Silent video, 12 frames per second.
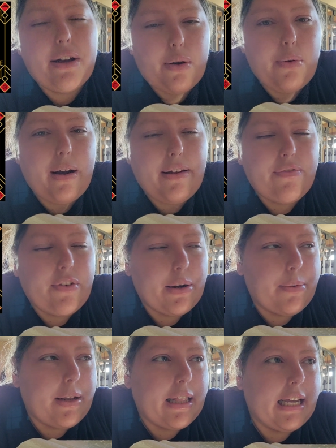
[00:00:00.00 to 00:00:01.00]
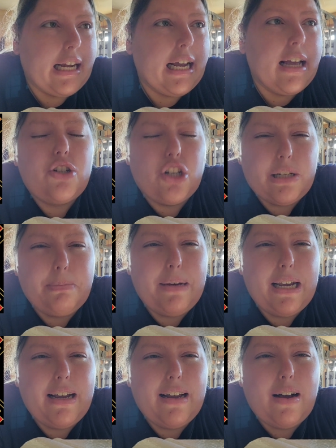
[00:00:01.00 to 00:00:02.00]
quite frequently. Just
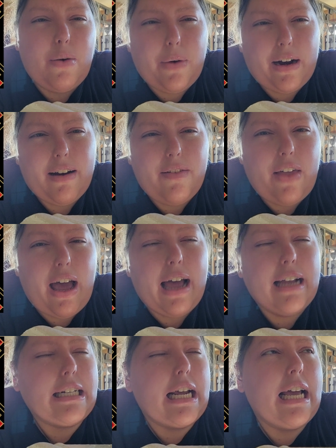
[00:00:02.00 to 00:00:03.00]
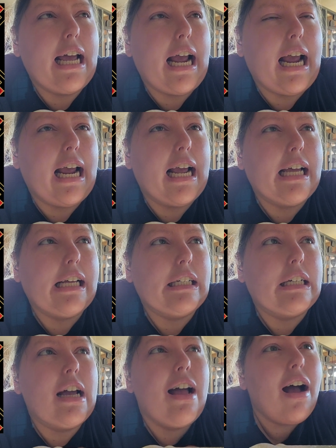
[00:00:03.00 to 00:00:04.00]
be aware of that. And
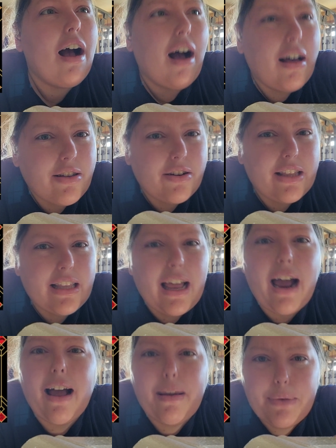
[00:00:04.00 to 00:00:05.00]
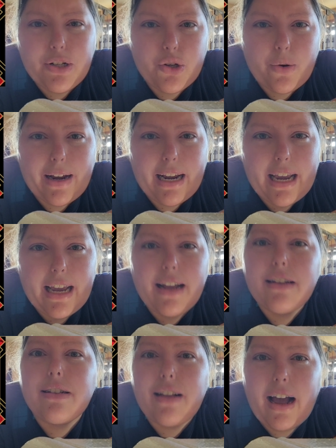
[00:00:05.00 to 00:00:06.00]
other than that, I'm enjoying it.
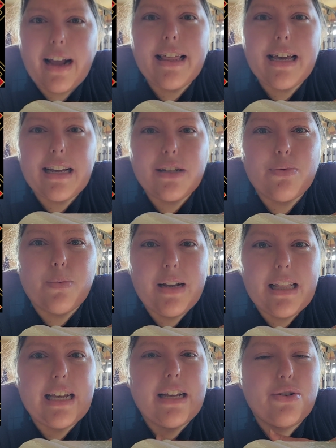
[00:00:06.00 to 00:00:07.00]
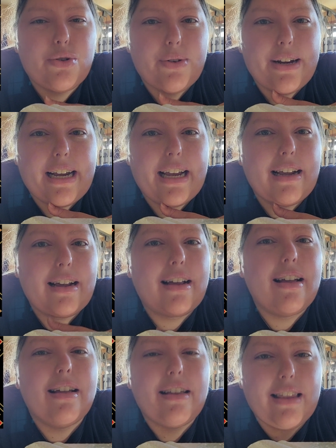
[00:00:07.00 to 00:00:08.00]
I think it's really
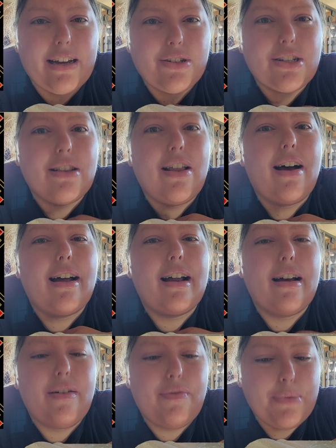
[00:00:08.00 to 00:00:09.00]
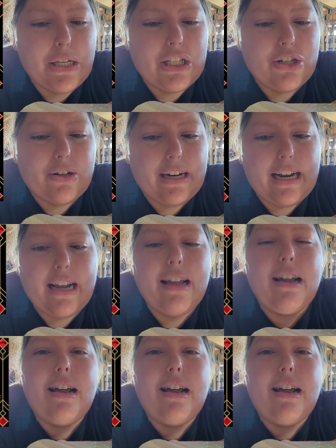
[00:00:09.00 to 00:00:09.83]
intriguing. There's a lot of mystery